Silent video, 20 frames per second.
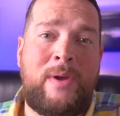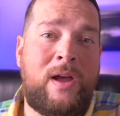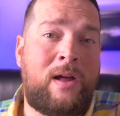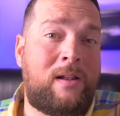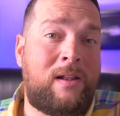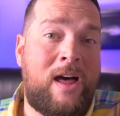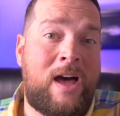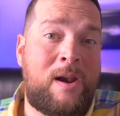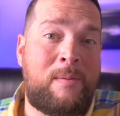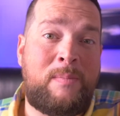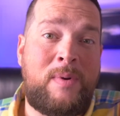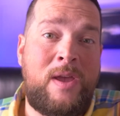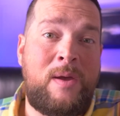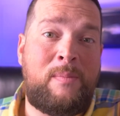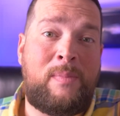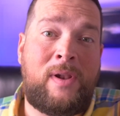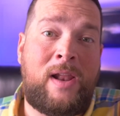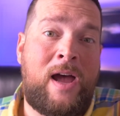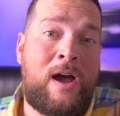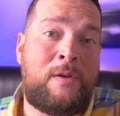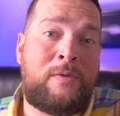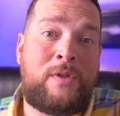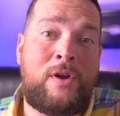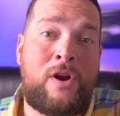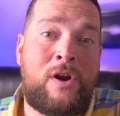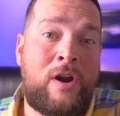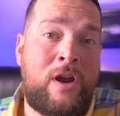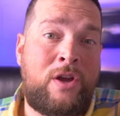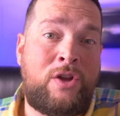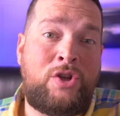a lot of people out
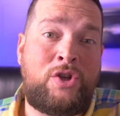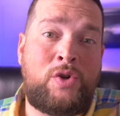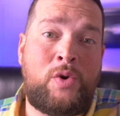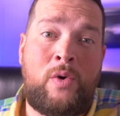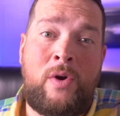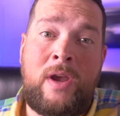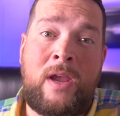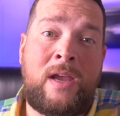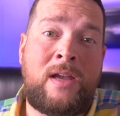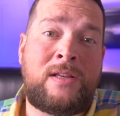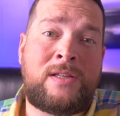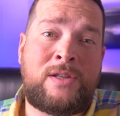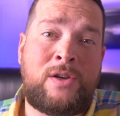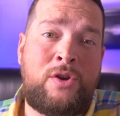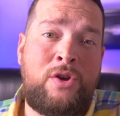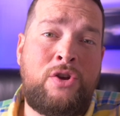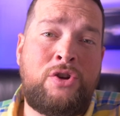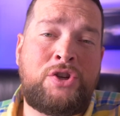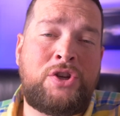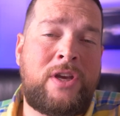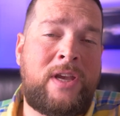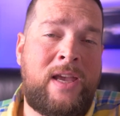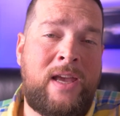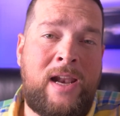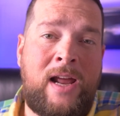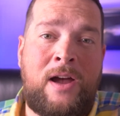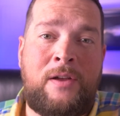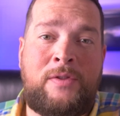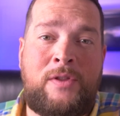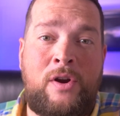there enjoying it. So you should
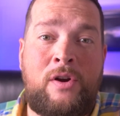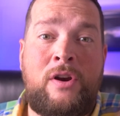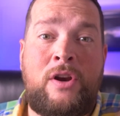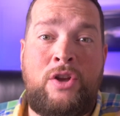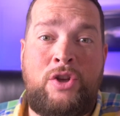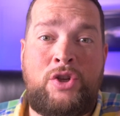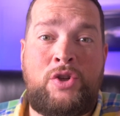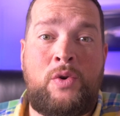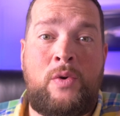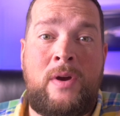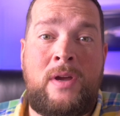get out there and enjoy